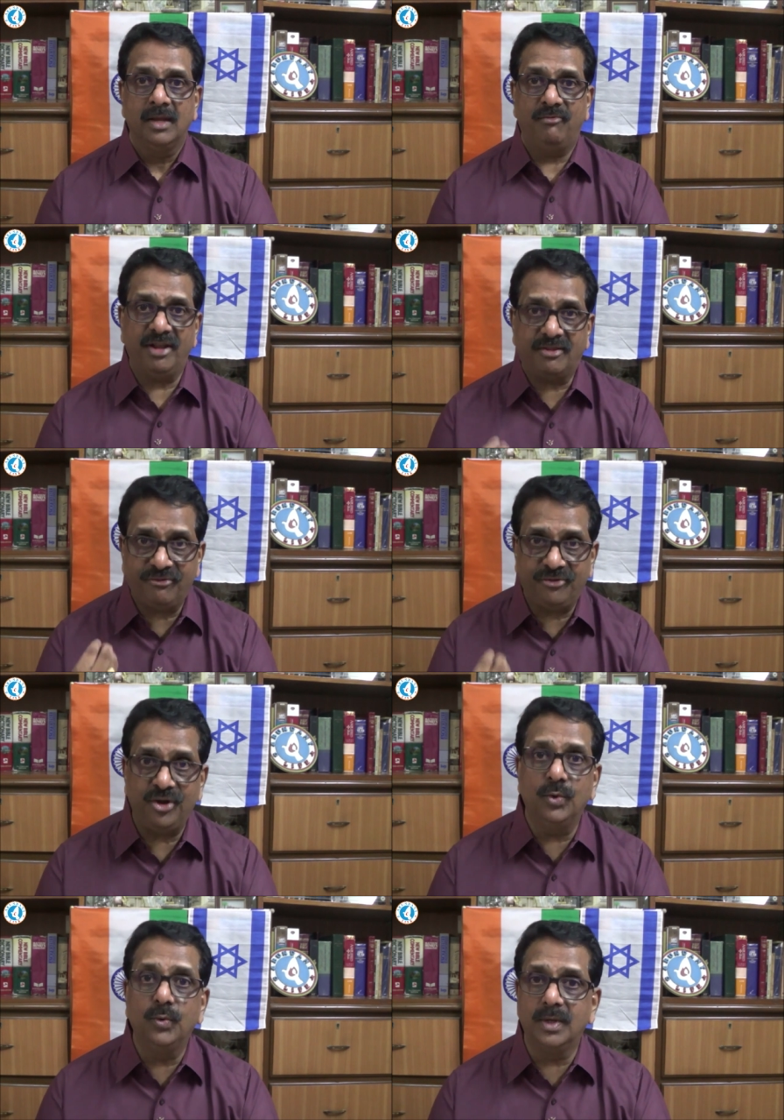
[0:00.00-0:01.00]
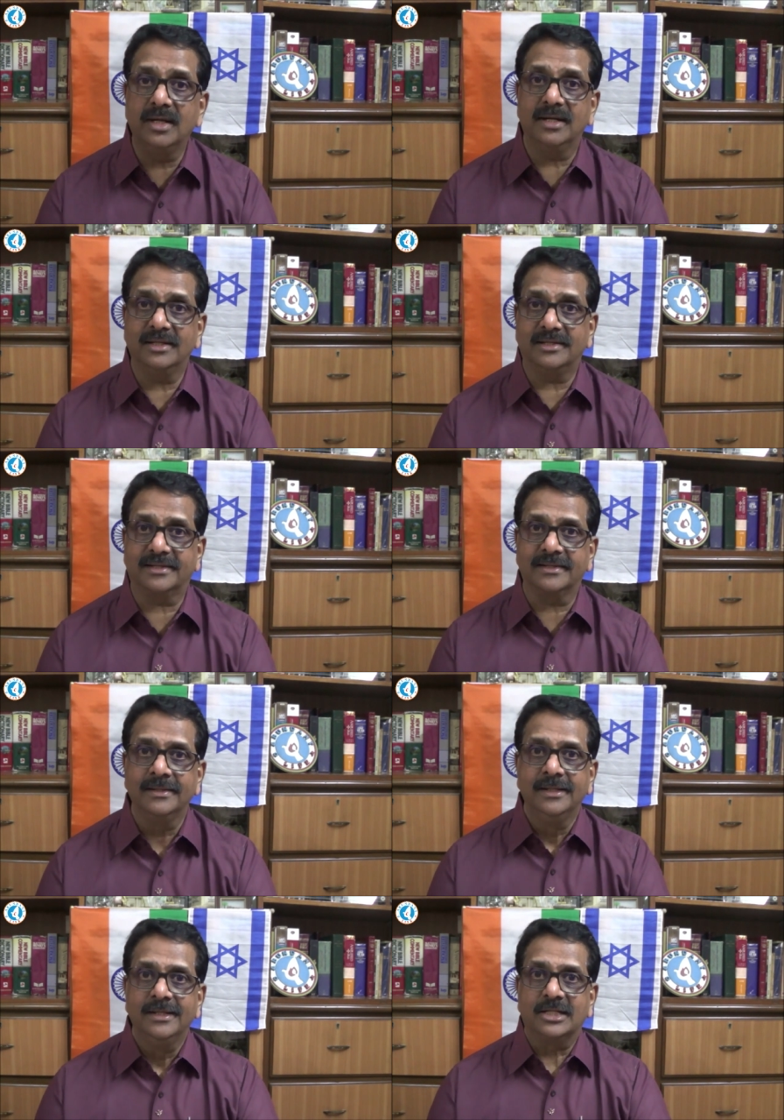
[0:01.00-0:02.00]
with few words.
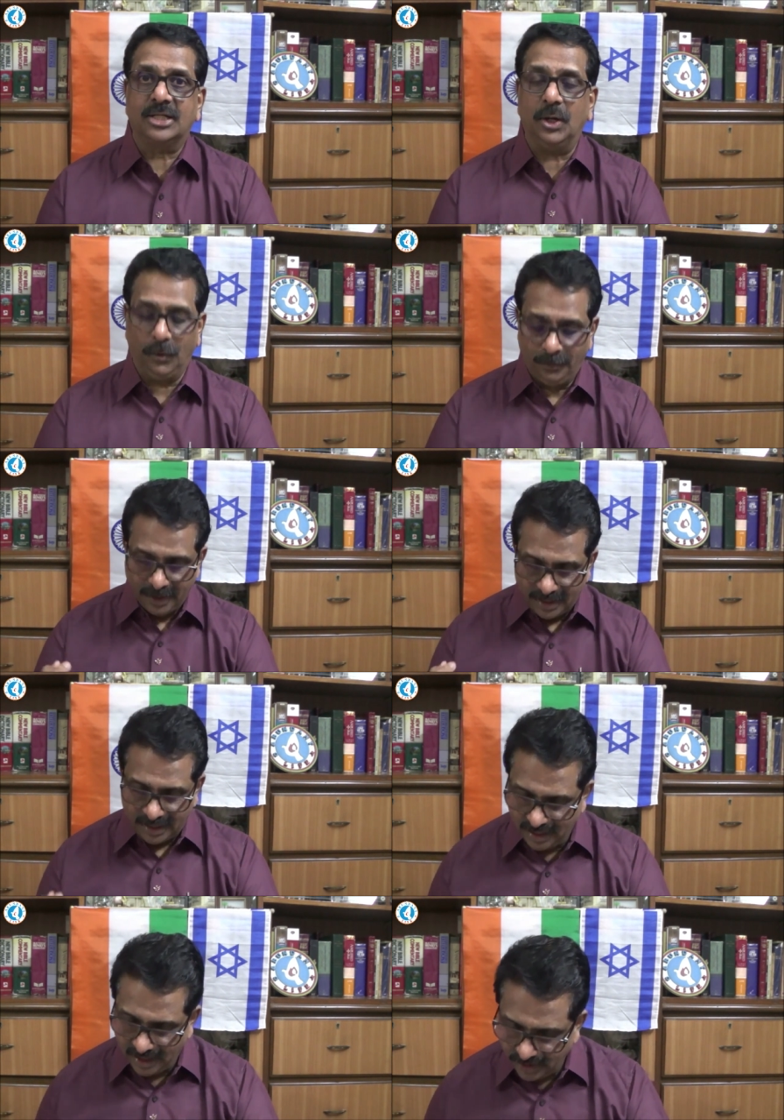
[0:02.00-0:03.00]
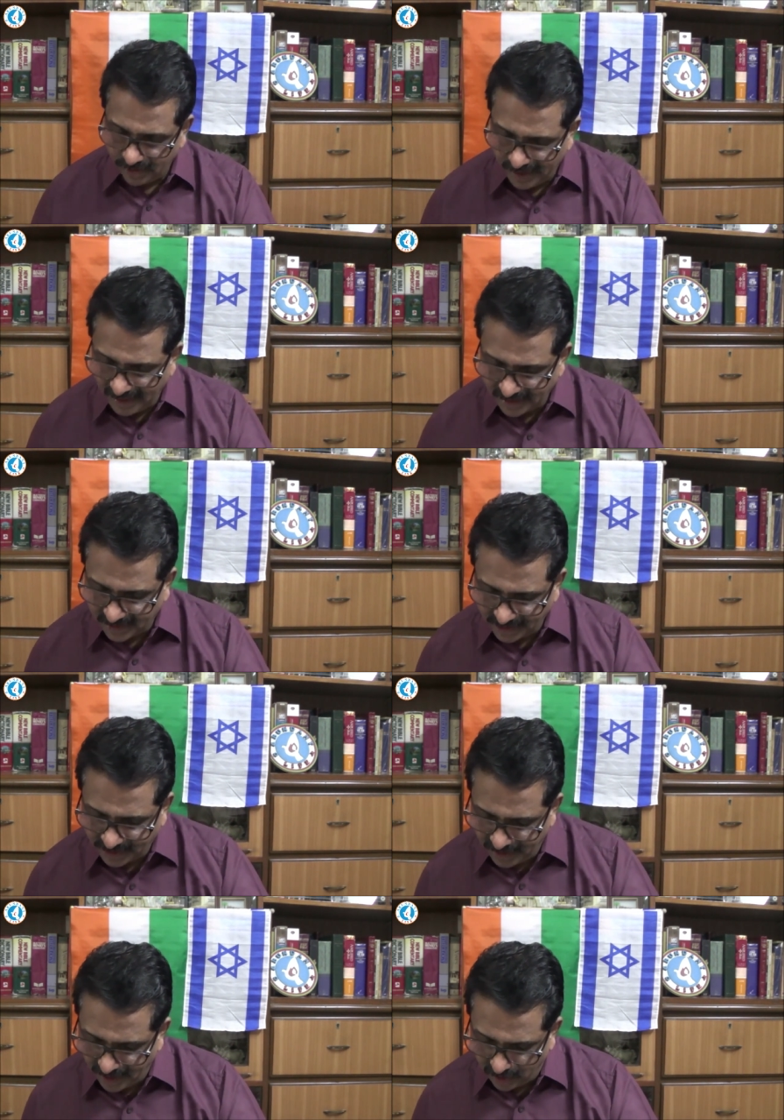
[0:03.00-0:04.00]
So here is a
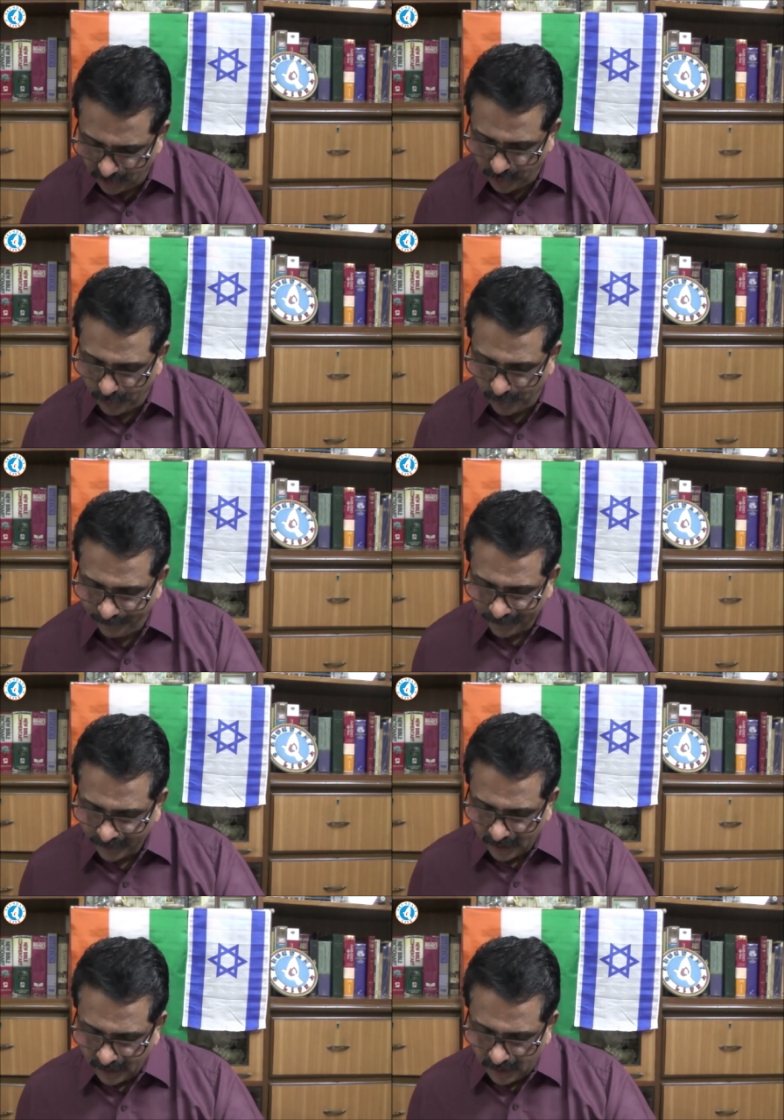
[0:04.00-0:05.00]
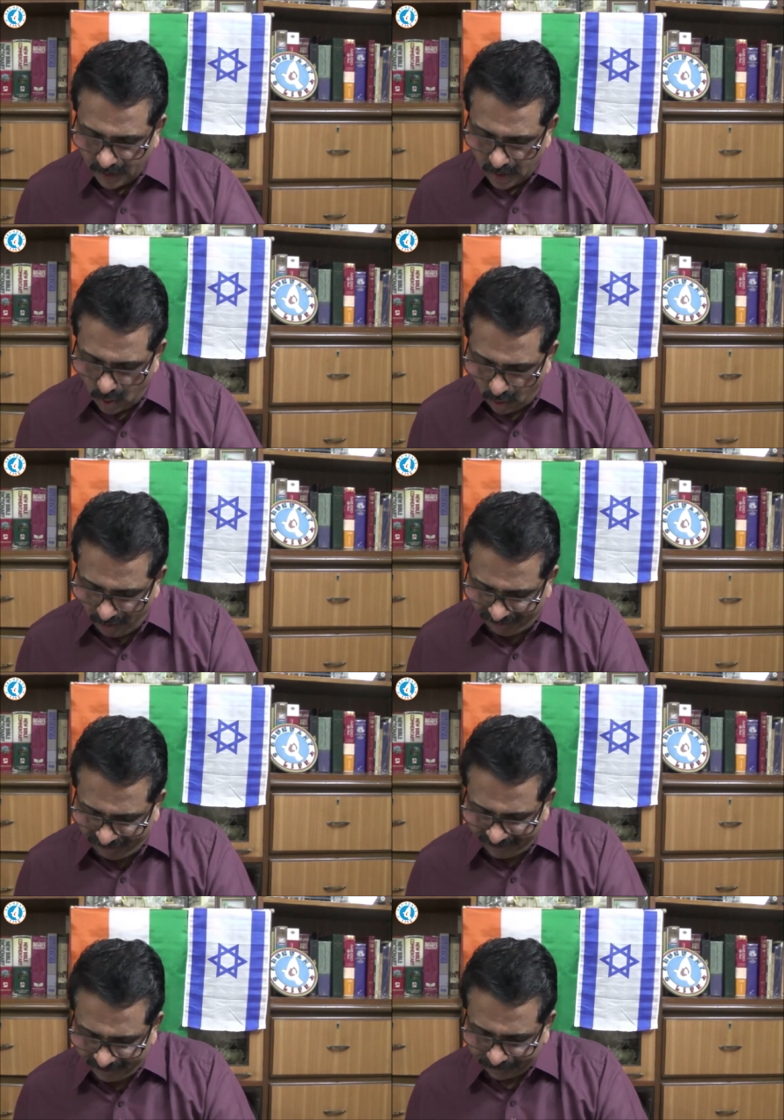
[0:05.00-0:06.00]
scenario of